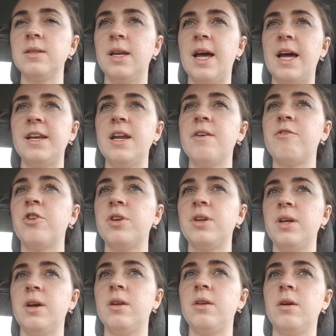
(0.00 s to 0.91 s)
and I never
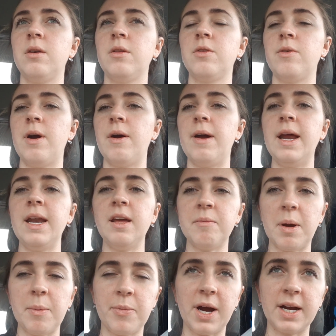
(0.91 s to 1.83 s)
did throughout any
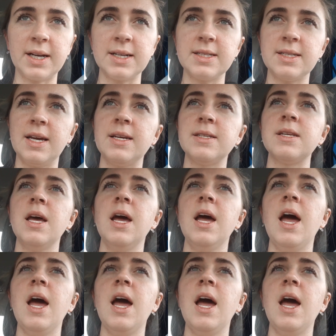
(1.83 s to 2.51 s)
of my pregnancies.